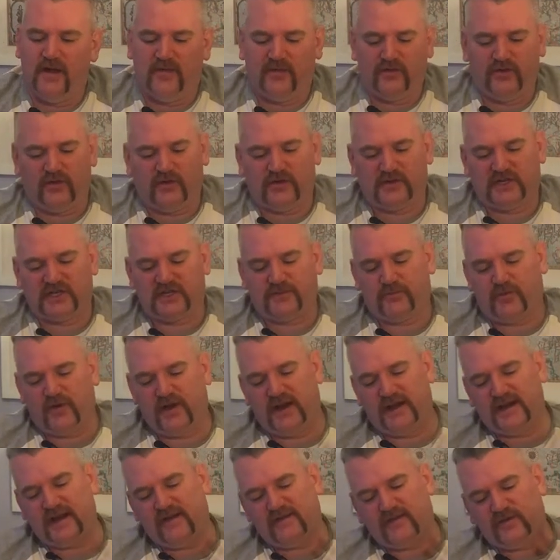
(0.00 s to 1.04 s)
not
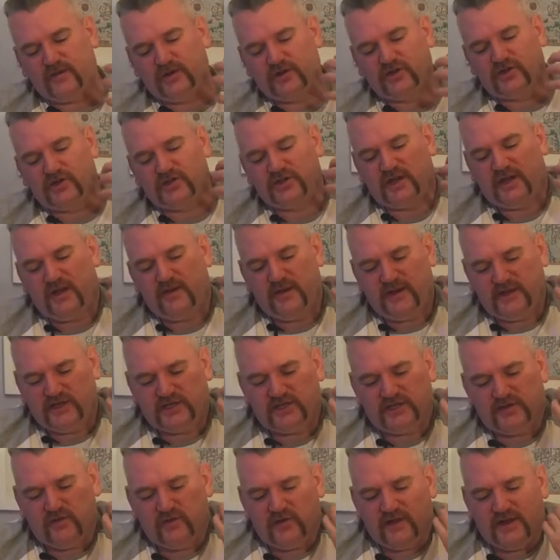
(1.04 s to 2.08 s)
disappointed. Afterwards, it's
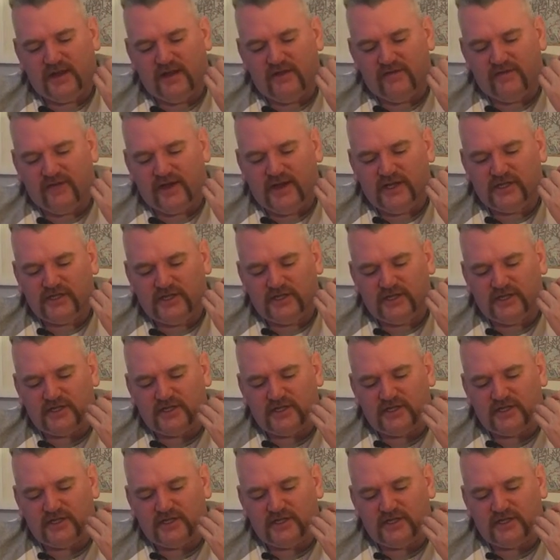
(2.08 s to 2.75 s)
still got that freshness,